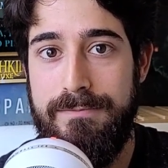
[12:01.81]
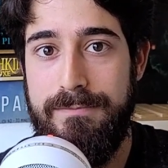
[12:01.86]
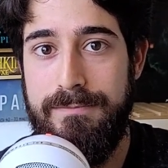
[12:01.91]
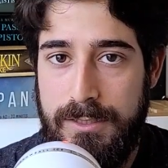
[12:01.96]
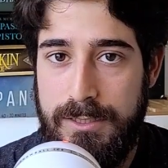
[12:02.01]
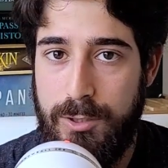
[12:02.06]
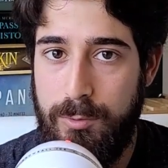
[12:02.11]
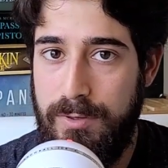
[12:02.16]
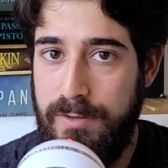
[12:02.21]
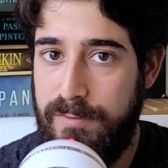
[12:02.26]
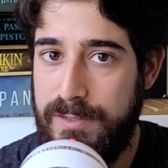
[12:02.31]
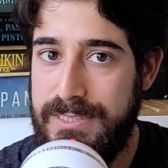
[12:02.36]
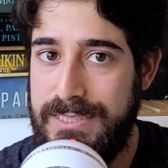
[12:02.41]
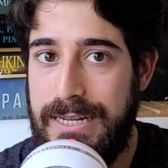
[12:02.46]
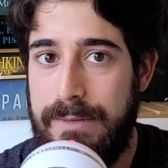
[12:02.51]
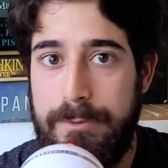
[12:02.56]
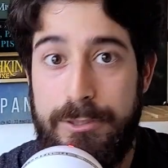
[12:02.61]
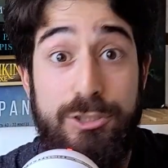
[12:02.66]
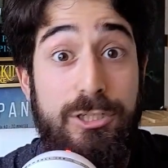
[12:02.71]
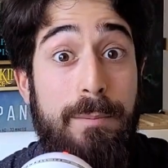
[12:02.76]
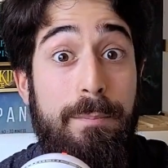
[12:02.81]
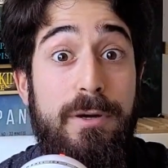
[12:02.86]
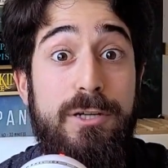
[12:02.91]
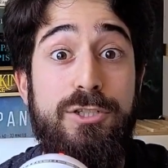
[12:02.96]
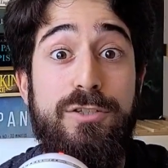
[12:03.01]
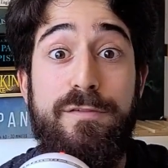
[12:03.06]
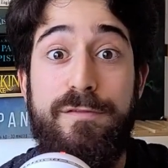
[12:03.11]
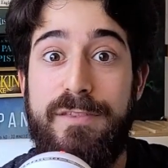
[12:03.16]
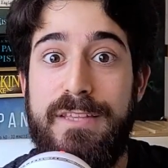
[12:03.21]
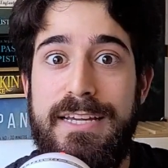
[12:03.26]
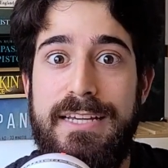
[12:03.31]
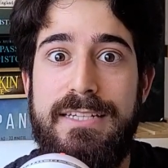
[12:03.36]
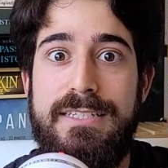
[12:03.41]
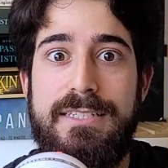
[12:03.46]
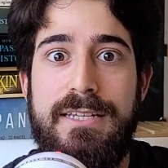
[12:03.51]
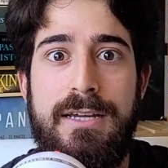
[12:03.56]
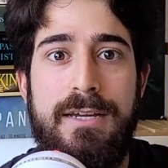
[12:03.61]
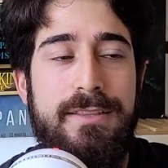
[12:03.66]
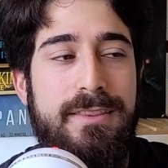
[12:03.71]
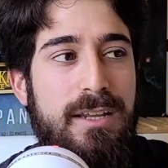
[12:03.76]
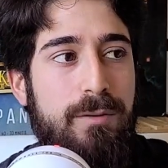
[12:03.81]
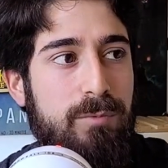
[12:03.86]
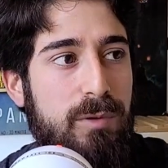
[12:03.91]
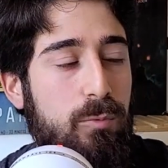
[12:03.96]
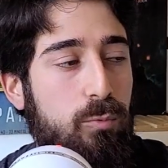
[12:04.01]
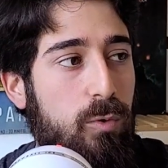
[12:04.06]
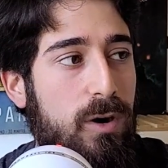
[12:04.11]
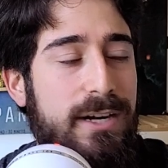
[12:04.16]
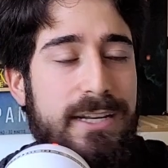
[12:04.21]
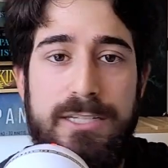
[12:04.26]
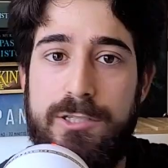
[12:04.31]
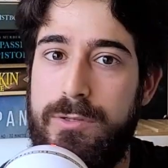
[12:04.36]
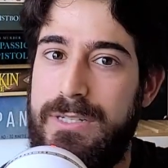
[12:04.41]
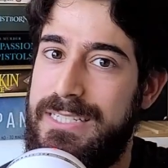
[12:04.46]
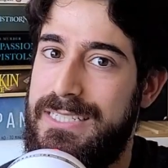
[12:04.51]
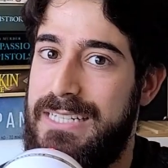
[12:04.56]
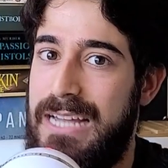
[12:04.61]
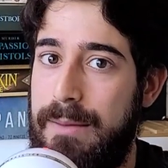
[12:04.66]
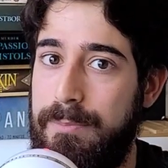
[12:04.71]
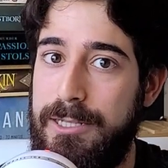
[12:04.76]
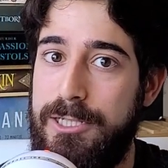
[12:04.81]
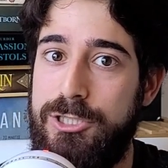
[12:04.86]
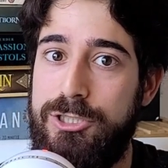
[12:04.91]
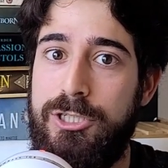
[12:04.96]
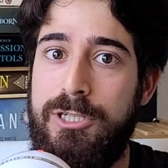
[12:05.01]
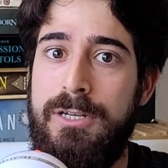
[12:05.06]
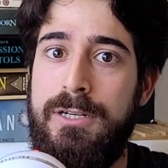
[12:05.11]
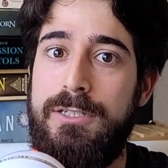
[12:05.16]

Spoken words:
So we've established a bunch of things that we wanted to establish